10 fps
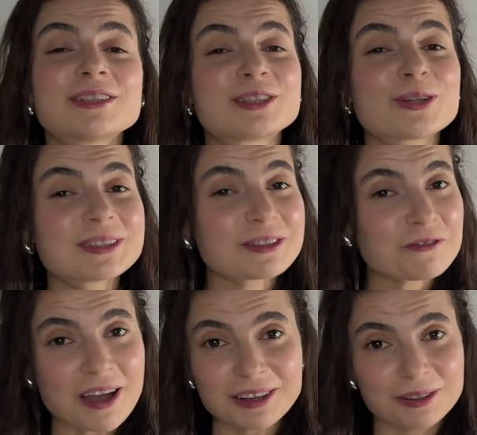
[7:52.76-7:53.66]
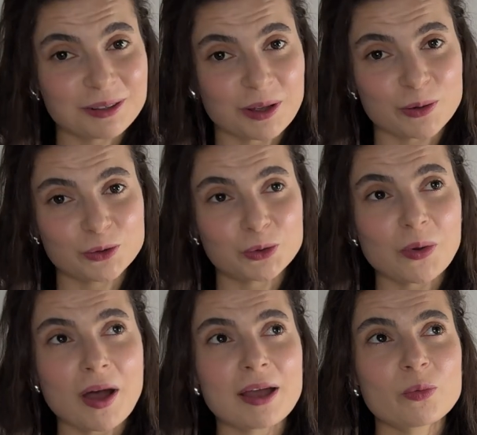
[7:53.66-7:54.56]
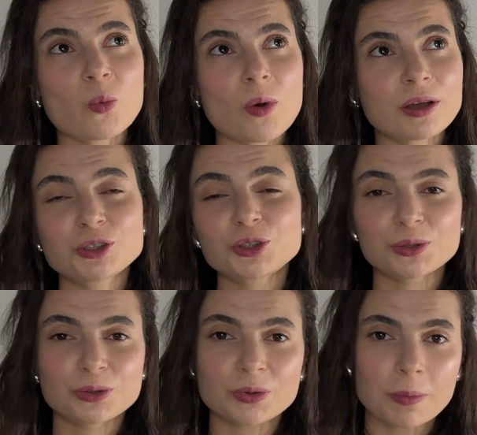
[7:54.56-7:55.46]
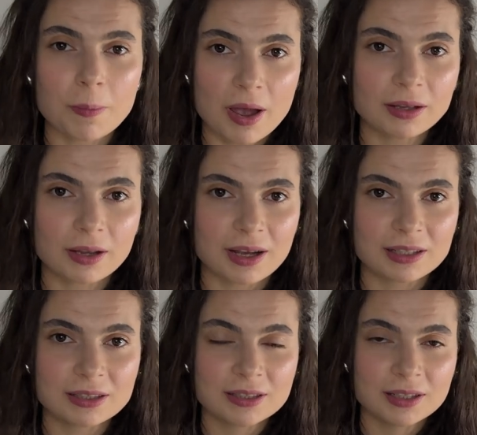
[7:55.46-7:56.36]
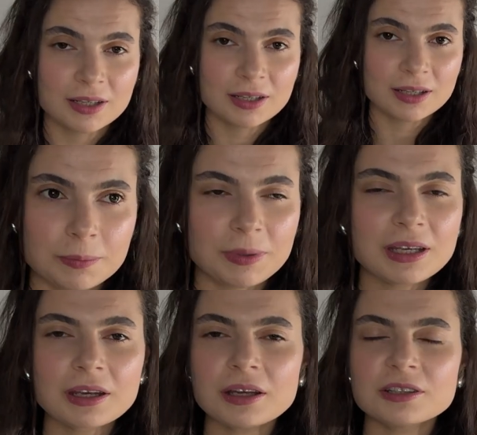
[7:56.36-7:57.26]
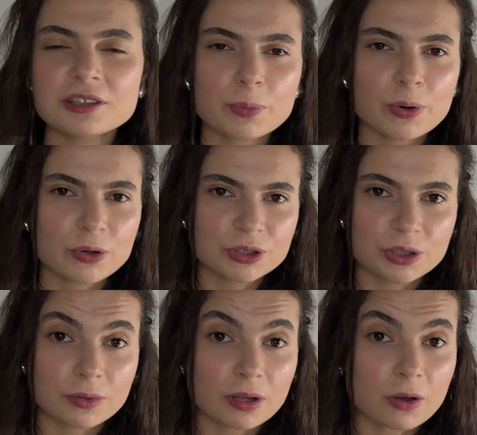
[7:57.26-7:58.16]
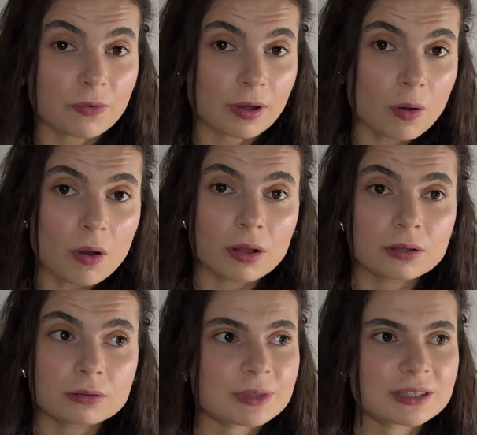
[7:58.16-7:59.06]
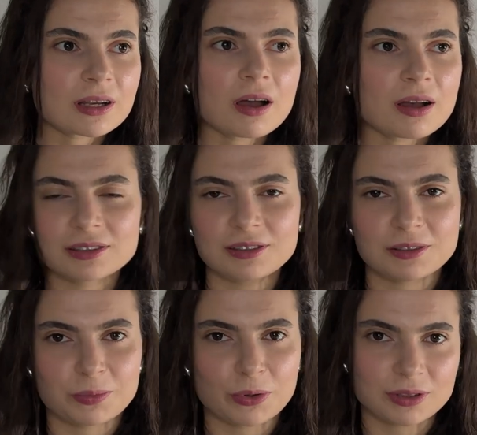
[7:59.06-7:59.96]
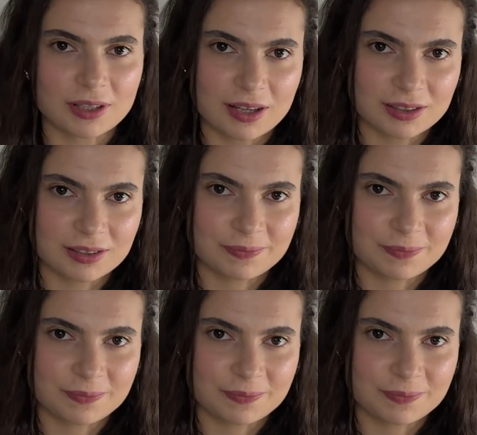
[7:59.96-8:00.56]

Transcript: So as a final note, I want you to remind that being in the pursuit of a goal is a constant process.